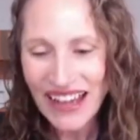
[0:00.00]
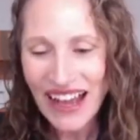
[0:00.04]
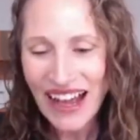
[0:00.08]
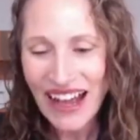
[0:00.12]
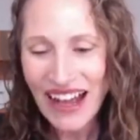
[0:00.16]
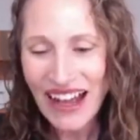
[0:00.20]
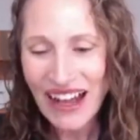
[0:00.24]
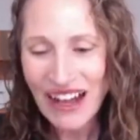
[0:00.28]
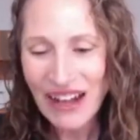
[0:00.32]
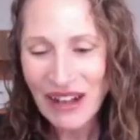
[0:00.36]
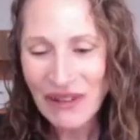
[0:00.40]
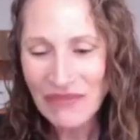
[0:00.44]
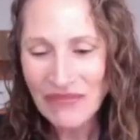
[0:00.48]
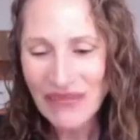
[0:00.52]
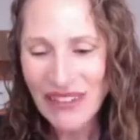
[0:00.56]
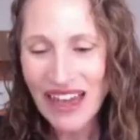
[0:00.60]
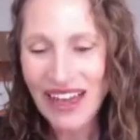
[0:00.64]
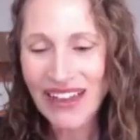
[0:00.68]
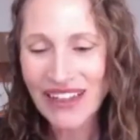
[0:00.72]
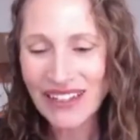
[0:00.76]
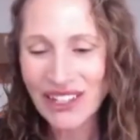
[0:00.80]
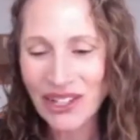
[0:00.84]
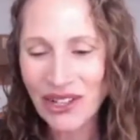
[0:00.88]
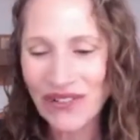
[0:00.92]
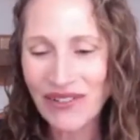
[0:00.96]
And
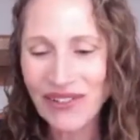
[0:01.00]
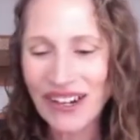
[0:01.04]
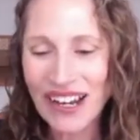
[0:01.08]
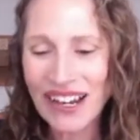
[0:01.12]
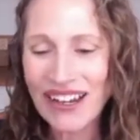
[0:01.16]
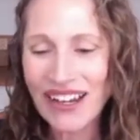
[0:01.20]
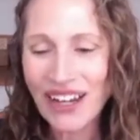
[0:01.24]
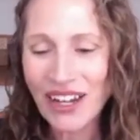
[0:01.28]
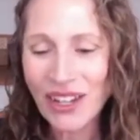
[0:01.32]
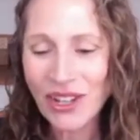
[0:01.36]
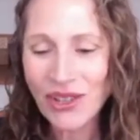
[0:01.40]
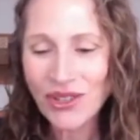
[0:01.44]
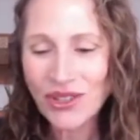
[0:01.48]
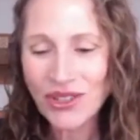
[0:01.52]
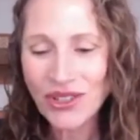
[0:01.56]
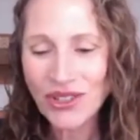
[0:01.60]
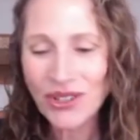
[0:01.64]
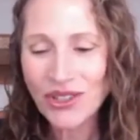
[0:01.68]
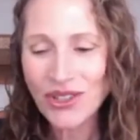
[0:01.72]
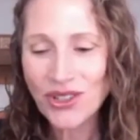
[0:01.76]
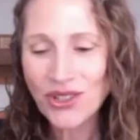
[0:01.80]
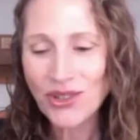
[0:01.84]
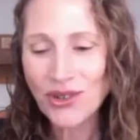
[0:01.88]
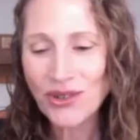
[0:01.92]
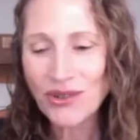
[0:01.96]
Corinne, you
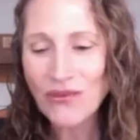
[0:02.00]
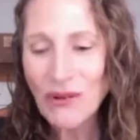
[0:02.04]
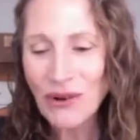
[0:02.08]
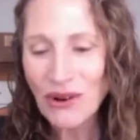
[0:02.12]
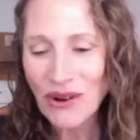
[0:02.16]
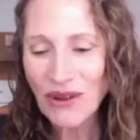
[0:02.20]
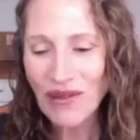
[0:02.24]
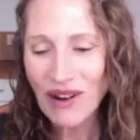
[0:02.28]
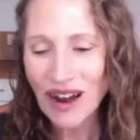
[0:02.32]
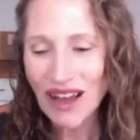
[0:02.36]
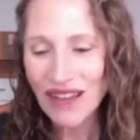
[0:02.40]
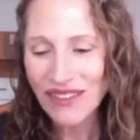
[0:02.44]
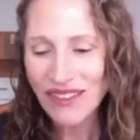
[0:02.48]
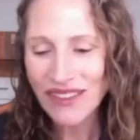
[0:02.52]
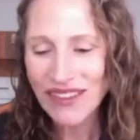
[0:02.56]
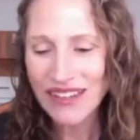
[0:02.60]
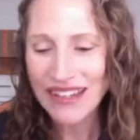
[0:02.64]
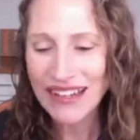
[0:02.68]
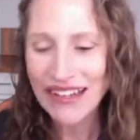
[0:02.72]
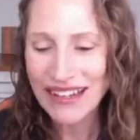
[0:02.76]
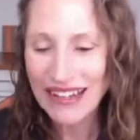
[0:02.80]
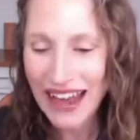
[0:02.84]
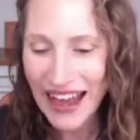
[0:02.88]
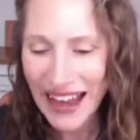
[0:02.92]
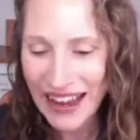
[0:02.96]
should chew more rather than
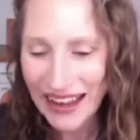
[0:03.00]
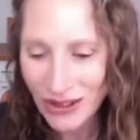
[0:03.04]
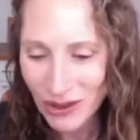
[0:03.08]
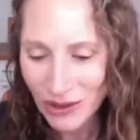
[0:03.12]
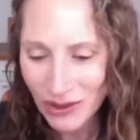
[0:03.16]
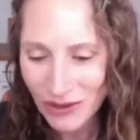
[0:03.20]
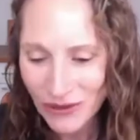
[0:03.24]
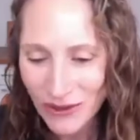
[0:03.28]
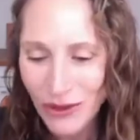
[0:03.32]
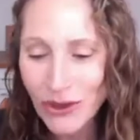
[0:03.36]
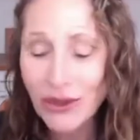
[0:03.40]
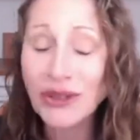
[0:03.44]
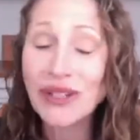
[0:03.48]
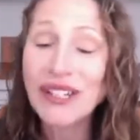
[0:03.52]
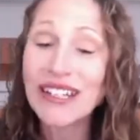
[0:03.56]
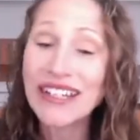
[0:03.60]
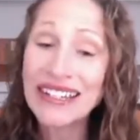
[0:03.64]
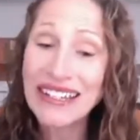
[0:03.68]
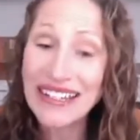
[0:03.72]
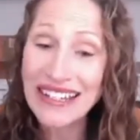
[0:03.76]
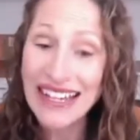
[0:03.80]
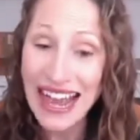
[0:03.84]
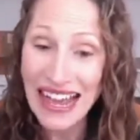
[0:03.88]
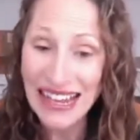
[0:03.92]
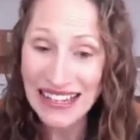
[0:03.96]
inhale food.
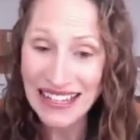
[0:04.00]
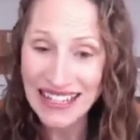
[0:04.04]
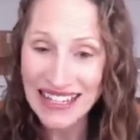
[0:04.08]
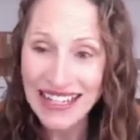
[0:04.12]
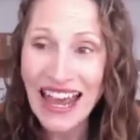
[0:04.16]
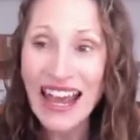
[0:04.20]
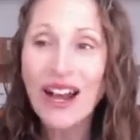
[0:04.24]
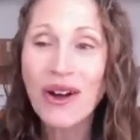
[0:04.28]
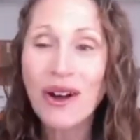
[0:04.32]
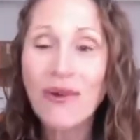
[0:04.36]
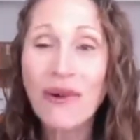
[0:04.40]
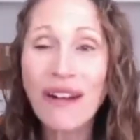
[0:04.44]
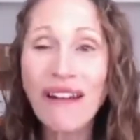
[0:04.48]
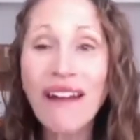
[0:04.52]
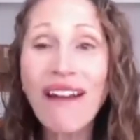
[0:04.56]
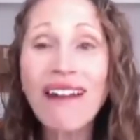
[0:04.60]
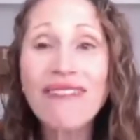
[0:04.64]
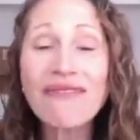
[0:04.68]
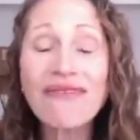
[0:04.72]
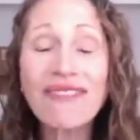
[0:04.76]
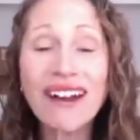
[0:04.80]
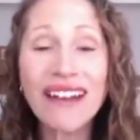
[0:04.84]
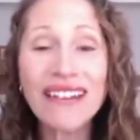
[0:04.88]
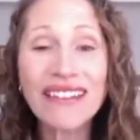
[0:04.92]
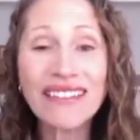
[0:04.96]
Yes. When
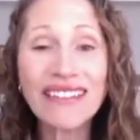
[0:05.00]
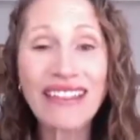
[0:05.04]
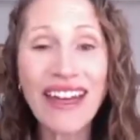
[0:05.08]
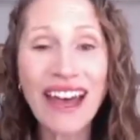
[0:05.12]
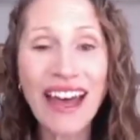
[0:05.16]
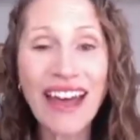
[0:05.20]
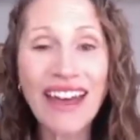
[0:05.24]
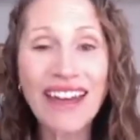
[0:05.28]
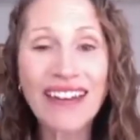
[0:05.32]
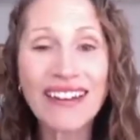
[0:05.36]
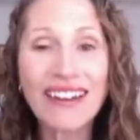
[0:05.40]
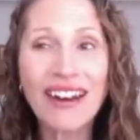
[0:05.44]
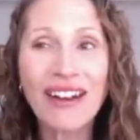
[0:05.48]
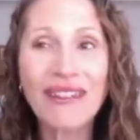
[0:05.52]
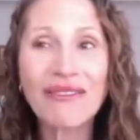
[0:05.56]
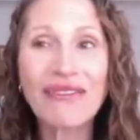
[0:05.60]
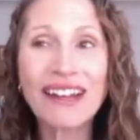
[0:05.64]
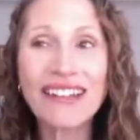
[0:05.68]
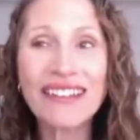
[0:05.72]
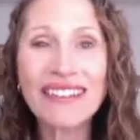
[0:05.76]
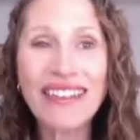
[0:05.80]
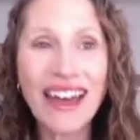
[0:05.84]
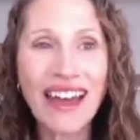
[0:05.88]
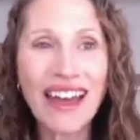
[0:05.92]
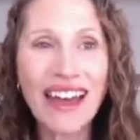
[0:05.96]
I read
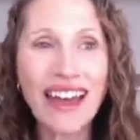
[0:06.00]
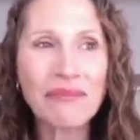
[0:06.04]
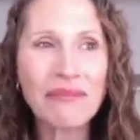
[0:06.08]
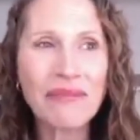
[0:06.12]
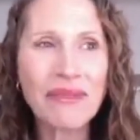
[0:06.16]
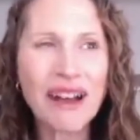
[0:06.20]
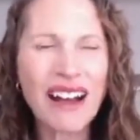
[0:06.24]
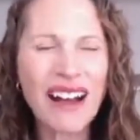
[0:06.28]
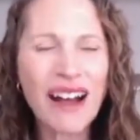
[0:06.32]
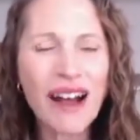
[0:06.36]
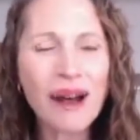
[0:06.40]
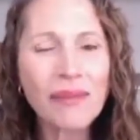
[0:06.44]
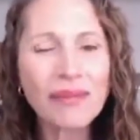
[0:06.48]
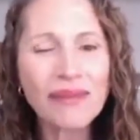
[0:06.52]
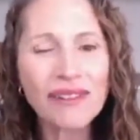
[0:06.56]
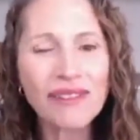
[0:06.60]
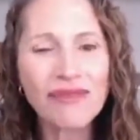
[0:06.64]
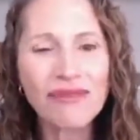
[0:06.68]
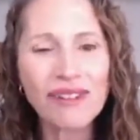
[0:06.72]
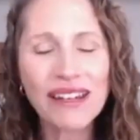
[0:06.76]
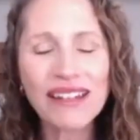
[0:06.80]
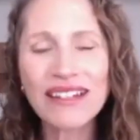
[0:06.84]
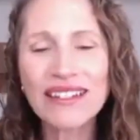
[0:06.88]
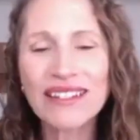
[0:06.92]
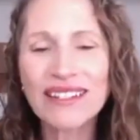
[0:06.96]
that a couple of
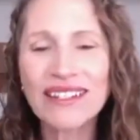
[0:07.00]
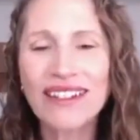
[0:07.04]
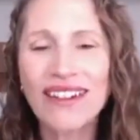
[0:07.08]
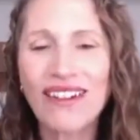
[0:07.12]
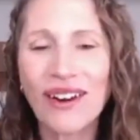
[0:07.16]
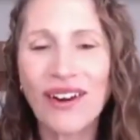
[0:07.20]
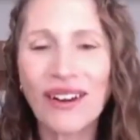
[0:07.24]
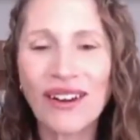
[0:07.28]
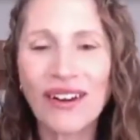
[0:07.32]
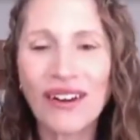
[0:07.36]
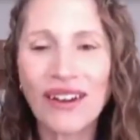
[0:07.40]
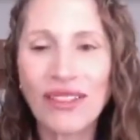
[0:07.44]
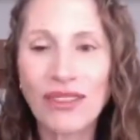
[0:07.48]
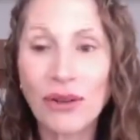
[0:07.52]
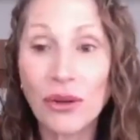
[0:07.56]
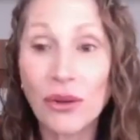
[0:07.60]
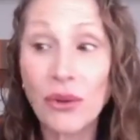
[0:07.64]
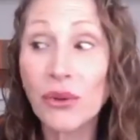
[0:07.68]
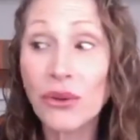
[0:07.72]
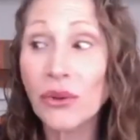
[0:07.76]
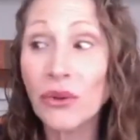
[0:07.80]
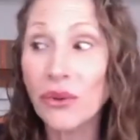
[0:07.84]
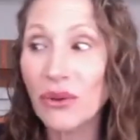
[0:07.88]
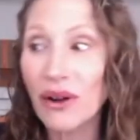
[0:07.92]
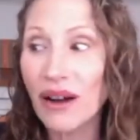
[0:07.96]
weeks ago. I thought,
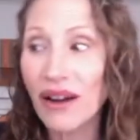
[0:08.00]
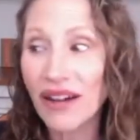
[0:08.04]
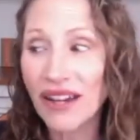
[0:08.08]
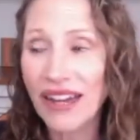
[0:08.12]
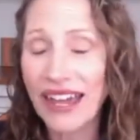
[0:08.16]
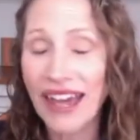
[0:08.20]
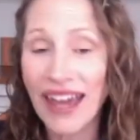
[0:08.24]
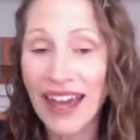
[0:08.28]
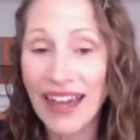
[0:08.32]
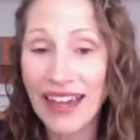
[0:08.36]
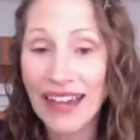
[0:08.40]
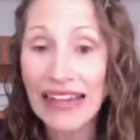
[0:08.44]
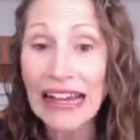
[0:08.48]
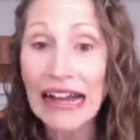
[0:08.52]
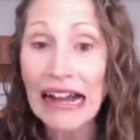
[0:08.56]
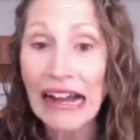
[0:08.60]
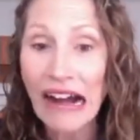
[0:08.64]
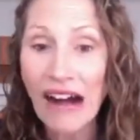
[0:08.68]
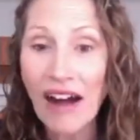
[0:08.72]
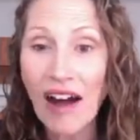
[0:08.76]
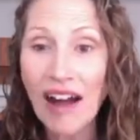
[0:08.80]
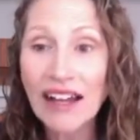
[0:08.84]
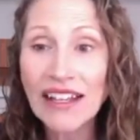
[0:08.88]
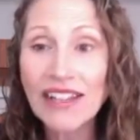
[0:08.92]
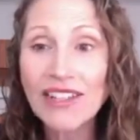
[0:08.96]
oh, okay,
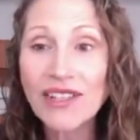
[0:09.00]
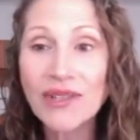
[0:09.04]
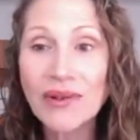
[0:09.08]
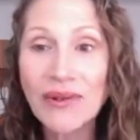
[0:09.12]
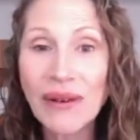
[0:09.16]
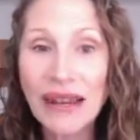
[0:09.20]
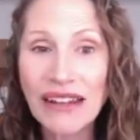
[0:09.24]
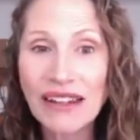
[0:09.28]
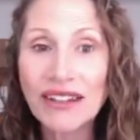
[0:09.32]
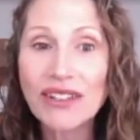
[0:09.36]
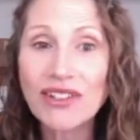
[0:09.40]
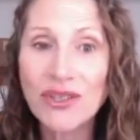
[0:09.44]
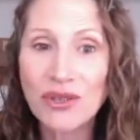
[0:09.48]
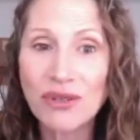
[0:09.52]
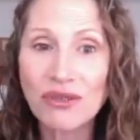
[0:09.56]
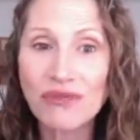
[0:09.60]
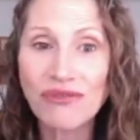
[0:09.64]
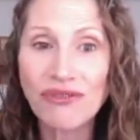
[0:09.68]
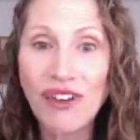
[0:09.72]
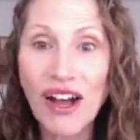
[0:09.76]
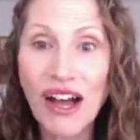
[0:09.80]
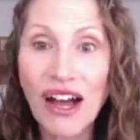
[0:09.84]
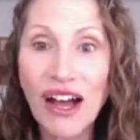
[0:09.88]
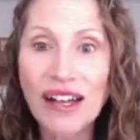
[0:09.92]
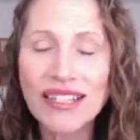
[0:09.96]
I do eat too
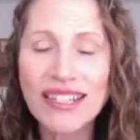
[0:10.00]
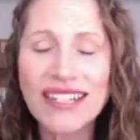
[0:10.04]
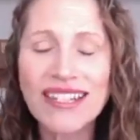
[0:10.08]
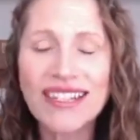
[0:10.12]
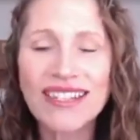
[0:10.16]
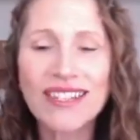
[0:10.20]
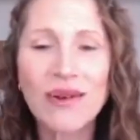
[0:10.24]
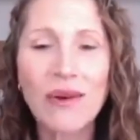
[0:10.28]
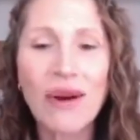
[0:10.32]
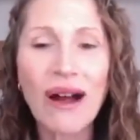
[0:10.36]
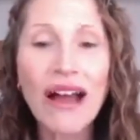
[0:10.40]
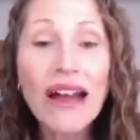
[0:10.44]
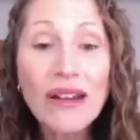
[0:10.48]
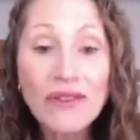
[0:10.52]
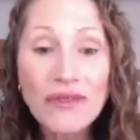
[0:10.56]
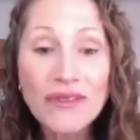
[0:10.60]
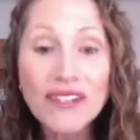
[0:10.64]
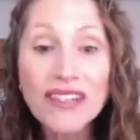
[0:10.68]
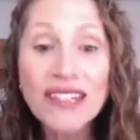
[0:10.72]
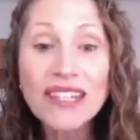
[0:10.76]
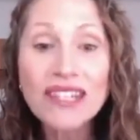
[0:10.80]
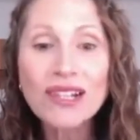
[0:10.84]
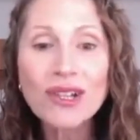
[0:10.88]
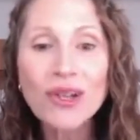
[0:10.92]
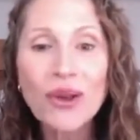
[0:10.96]
fast. So I've
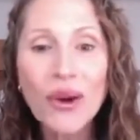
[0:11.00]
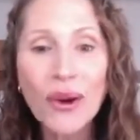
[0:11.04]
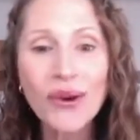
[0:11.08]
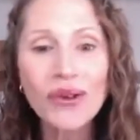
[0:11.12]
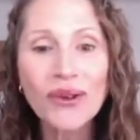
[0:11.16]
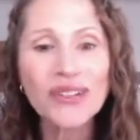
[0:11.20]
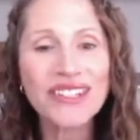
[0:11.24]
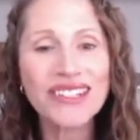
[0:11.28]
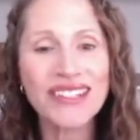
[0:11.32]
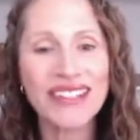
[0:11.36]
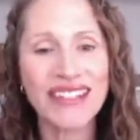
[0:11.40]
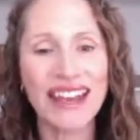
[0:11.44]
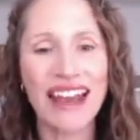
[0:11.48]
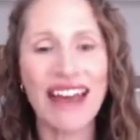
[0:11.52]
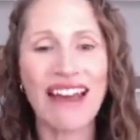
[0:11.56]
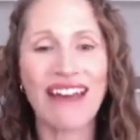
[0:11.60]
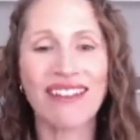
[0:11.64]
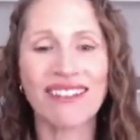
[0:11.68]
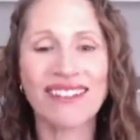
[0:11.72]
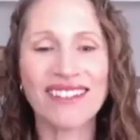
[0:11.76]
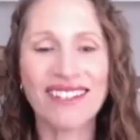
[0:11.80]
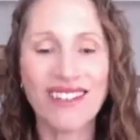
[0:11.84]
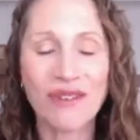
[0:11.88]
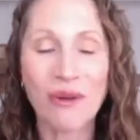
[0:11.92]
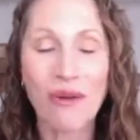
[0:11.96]
slowed
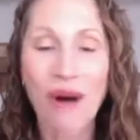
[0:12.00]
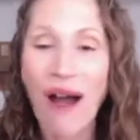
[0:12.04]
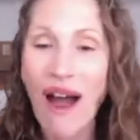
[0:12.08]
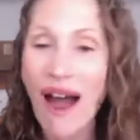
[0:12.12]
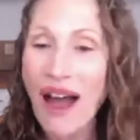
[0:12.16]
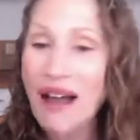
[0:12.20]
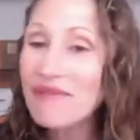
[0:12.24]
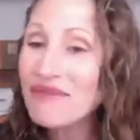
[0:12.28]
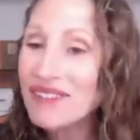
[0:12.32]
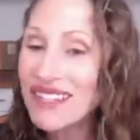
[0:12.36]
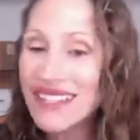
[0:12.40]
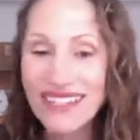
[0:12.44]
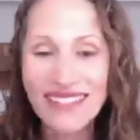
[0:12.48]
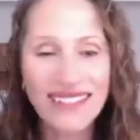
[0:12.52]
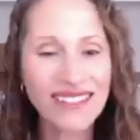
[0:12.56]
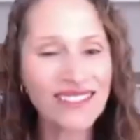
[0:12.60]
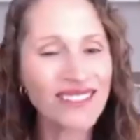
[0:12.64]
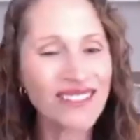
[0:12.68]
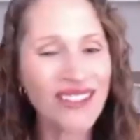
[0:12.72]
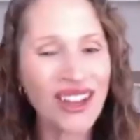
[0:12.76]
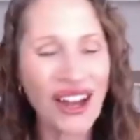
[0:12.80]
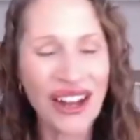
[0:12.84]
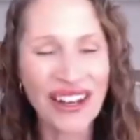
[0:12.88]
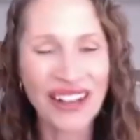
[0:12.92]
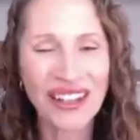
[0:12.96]
down. So I'm still
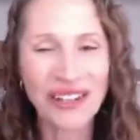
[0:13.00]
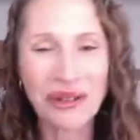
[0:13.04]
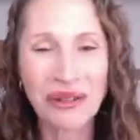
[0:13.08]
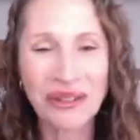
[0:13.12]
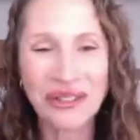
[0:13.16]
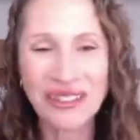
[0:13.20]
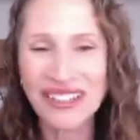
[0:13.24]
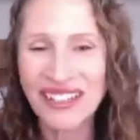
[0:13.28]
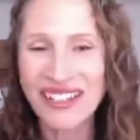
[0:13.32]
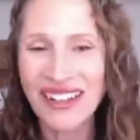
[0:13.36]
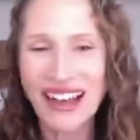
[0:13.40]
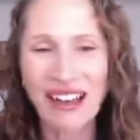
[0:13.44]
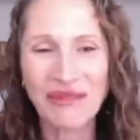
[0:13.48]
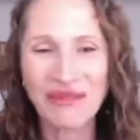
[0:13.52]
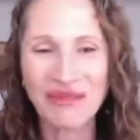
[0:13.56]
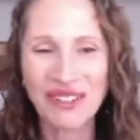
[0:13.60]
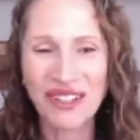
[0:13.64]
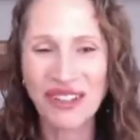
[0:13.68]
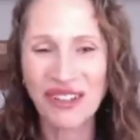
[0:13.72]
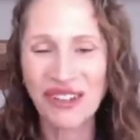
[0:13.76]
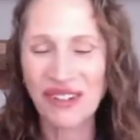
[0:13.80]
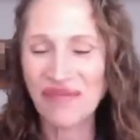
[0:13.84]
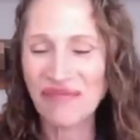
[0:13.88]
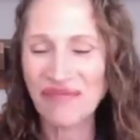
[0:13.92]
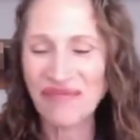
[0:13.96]
learning all the time too.